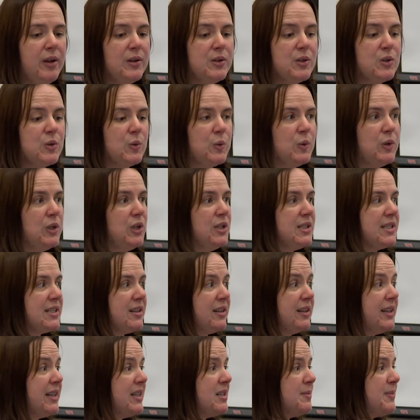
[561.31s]
So you
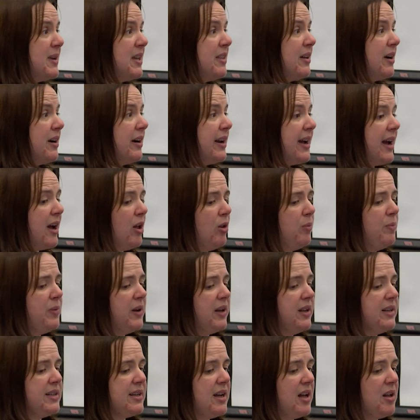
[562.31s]
still need to be there to help
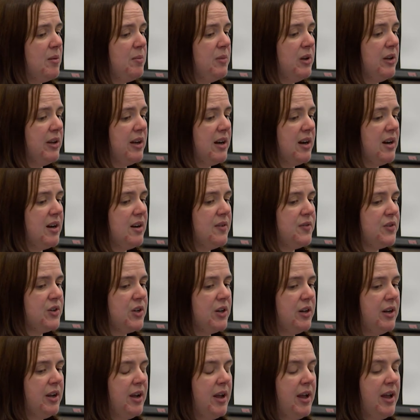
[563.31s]
and to help look
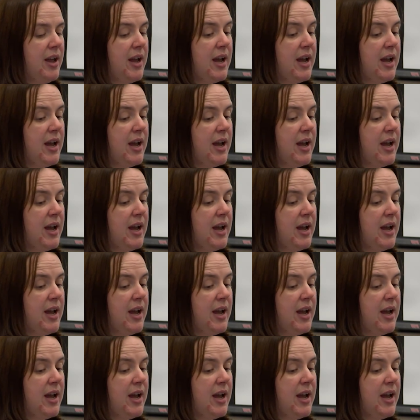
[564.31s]
after